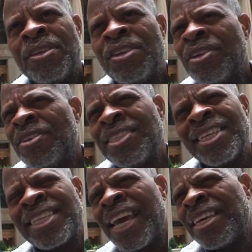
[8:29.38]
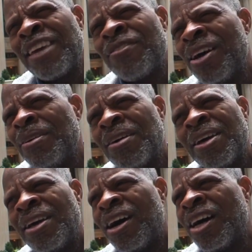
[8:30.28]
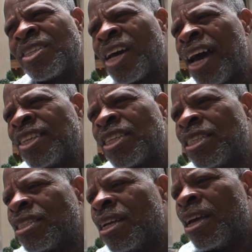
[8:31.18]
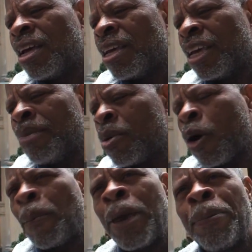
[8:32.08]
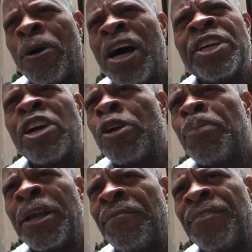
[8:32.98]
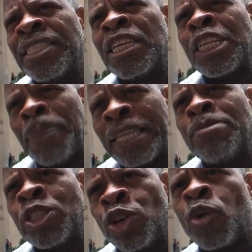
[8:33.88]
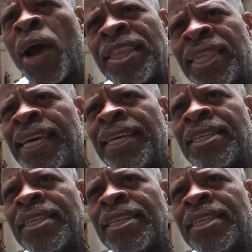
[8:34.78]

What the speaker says: You know, you just can't give unconscious, immoral people unearned benefits and expect them to do the right thing.